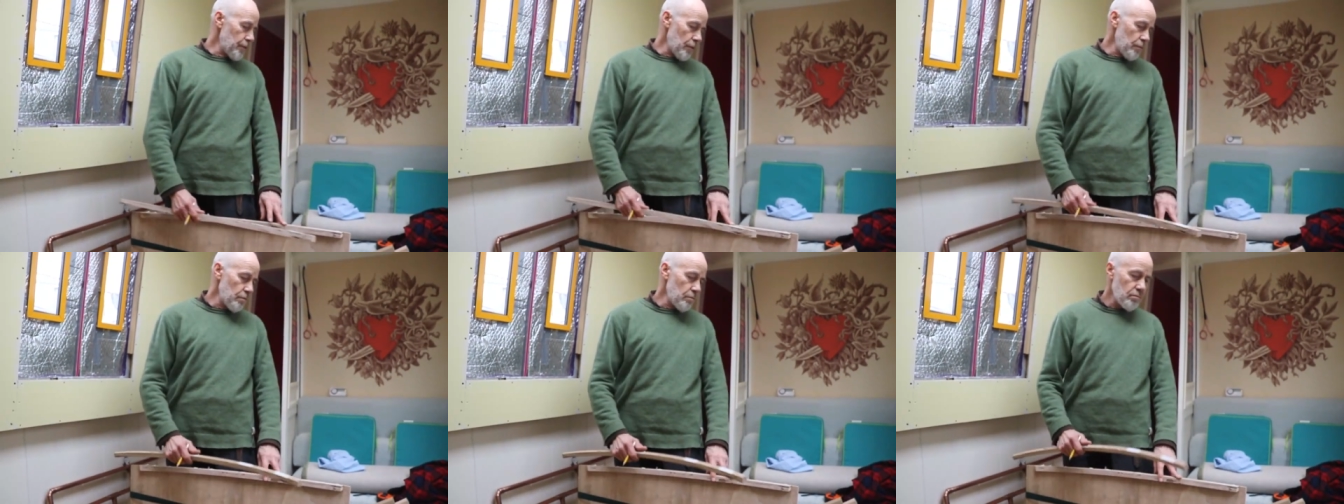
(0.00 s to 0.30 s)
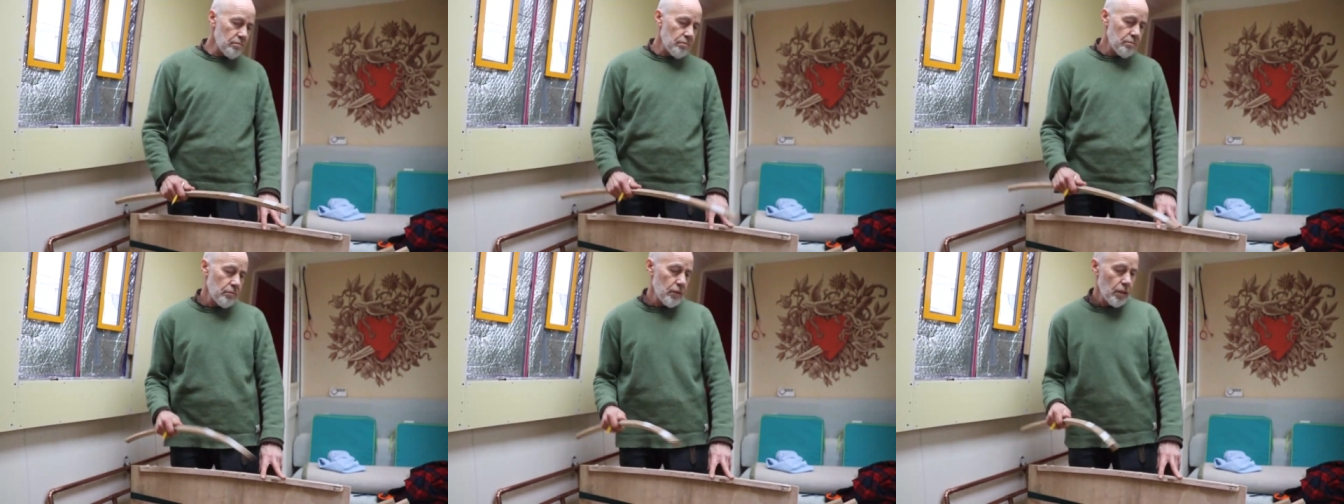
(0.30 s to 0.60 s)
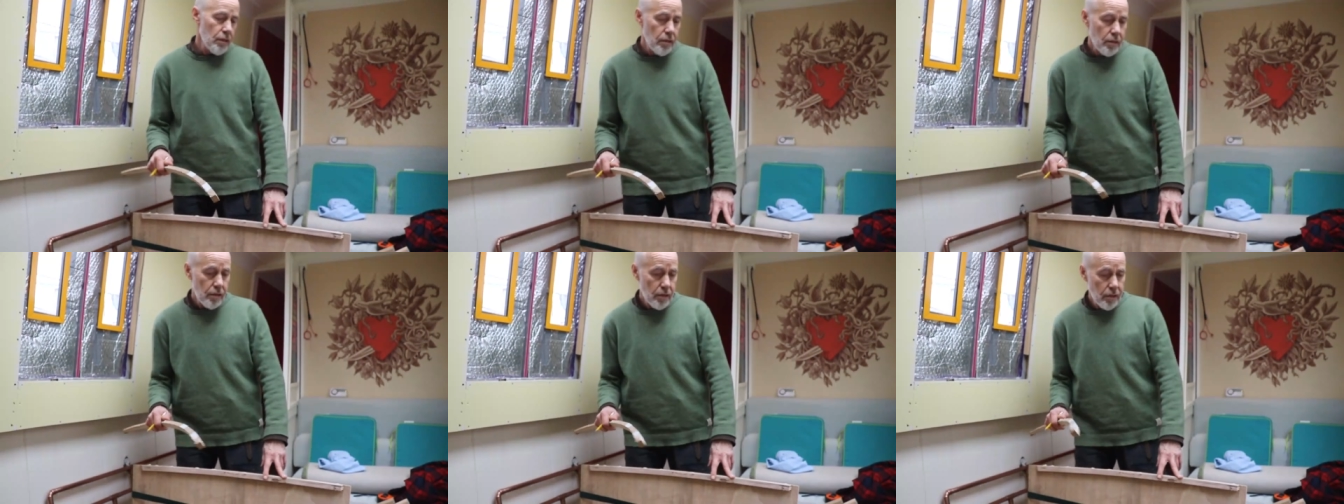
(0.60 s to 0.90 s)
them
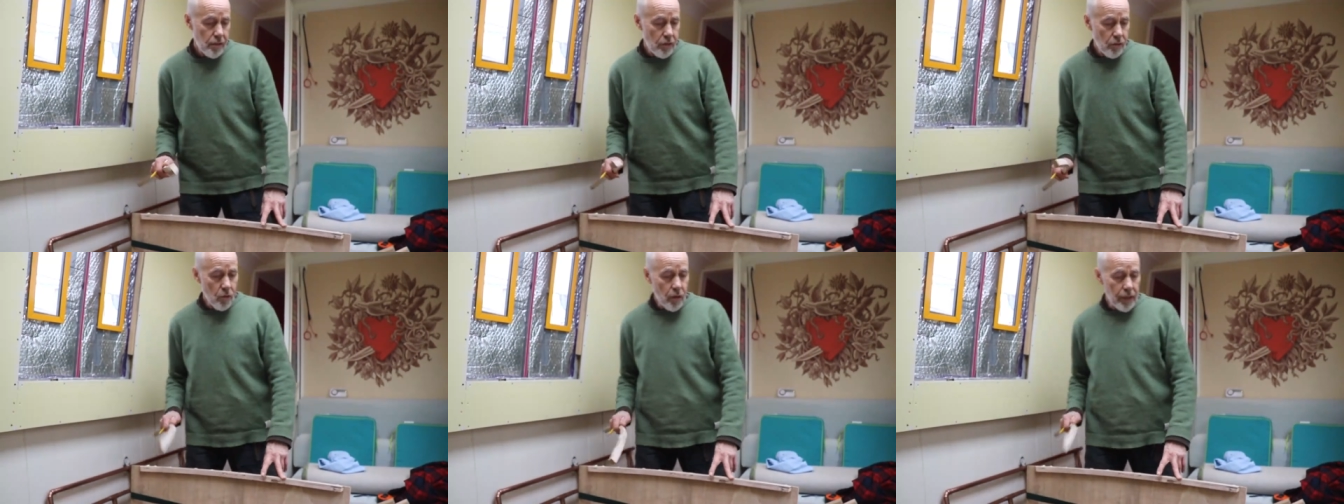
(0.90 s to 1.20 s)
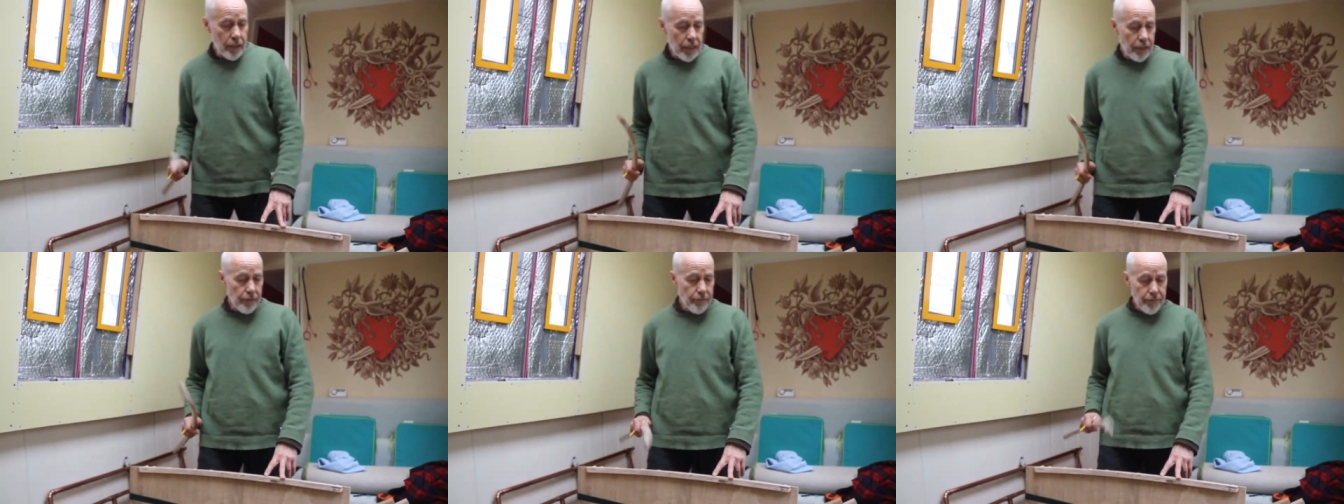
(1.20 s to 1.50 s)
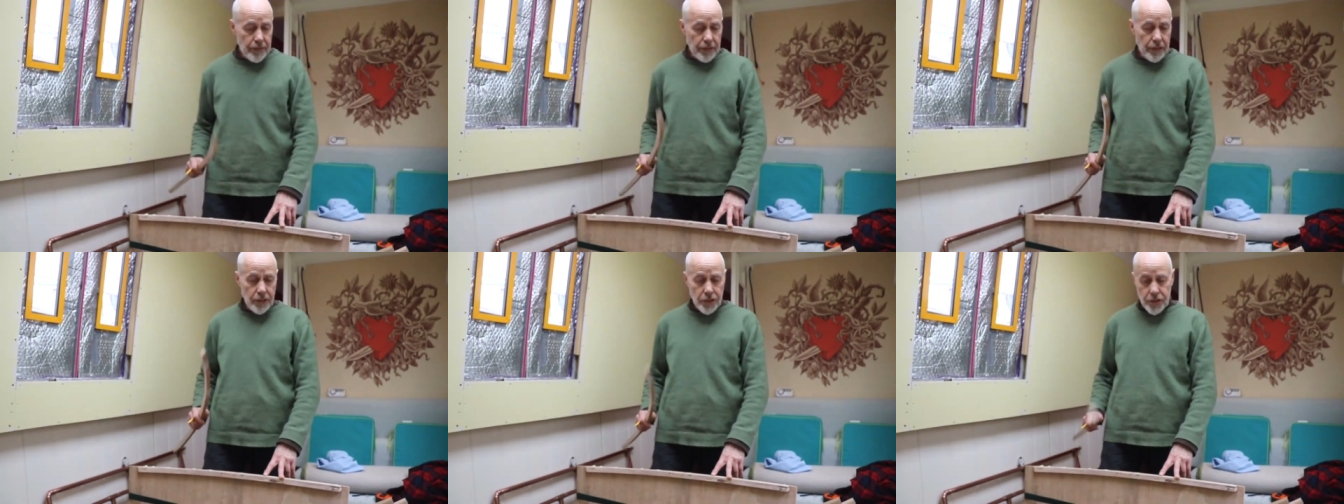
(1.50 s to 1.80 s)
when they
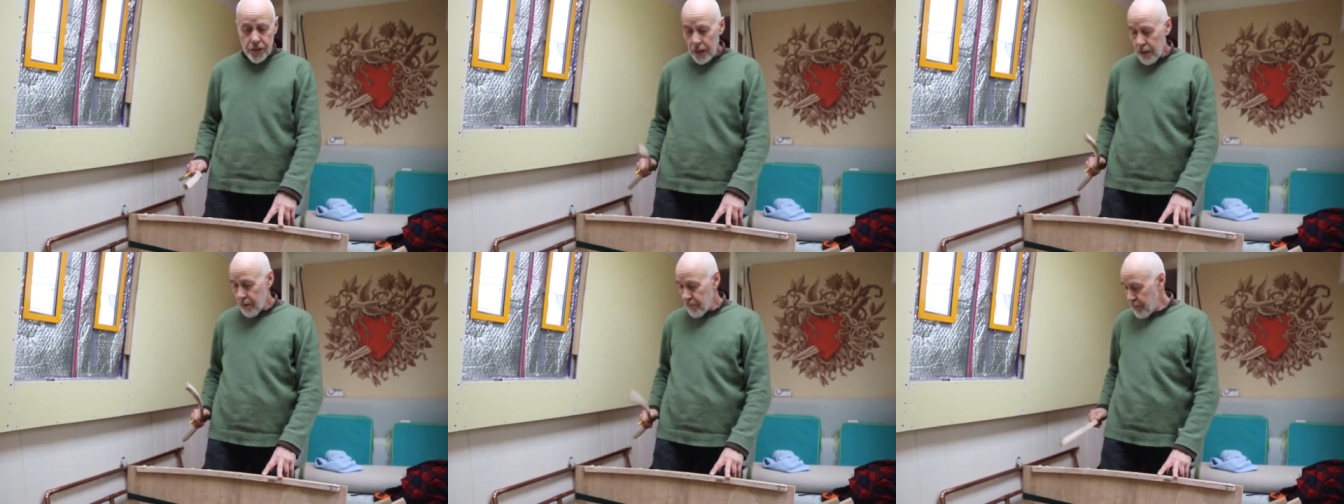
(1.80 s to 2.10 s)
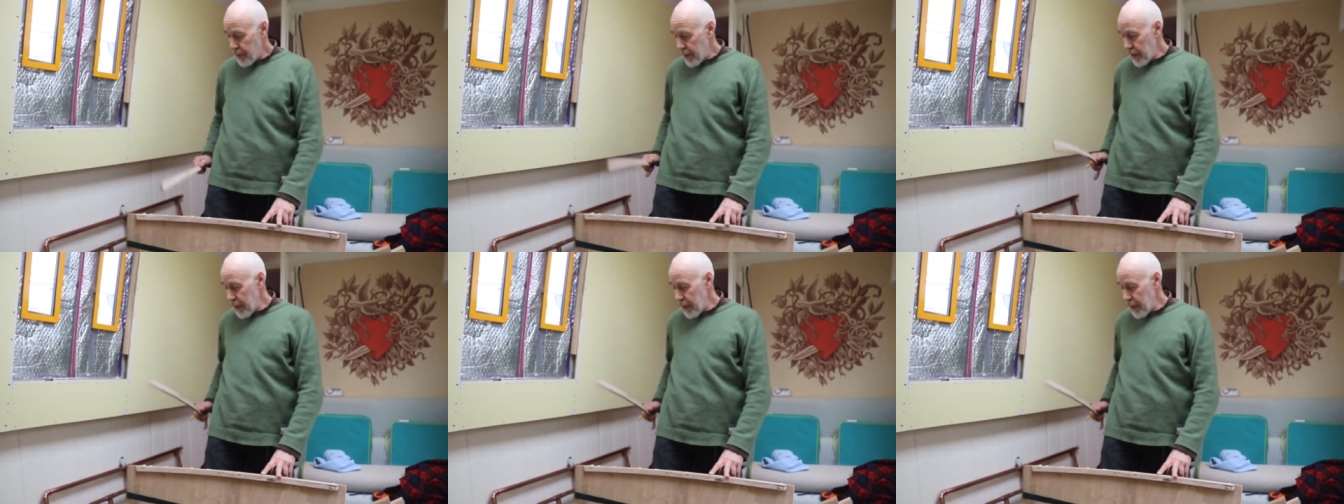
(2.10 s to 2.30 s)
finish up.